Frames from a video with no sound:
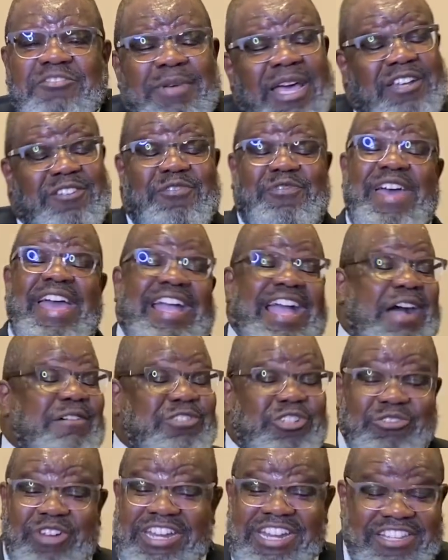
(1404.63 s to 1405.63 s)
Matter of fact, I
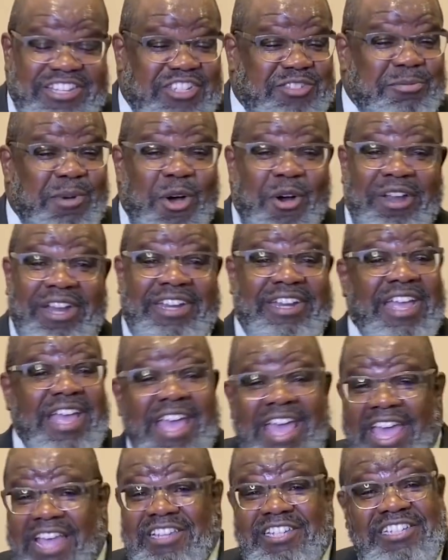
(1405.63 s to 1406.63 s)
was reading this morning
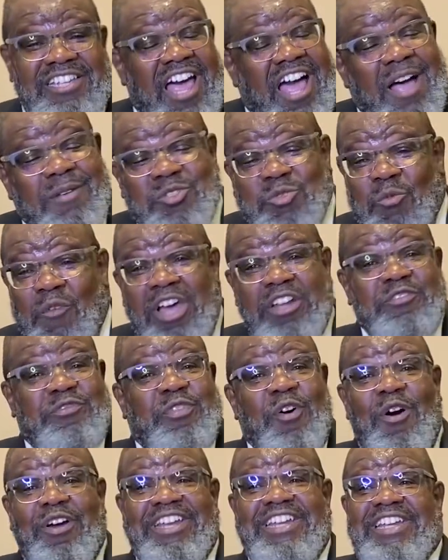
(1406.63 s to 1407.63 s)
in Psalms
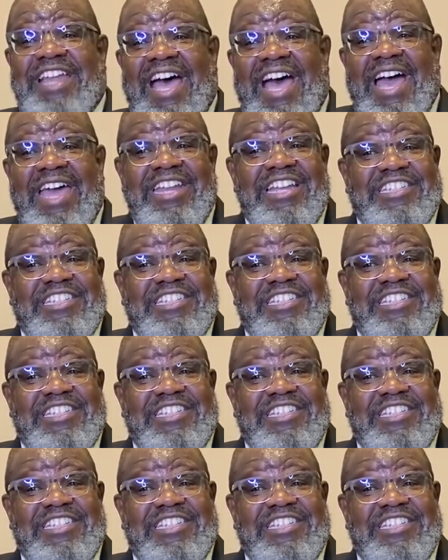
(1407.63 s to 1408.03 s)
149,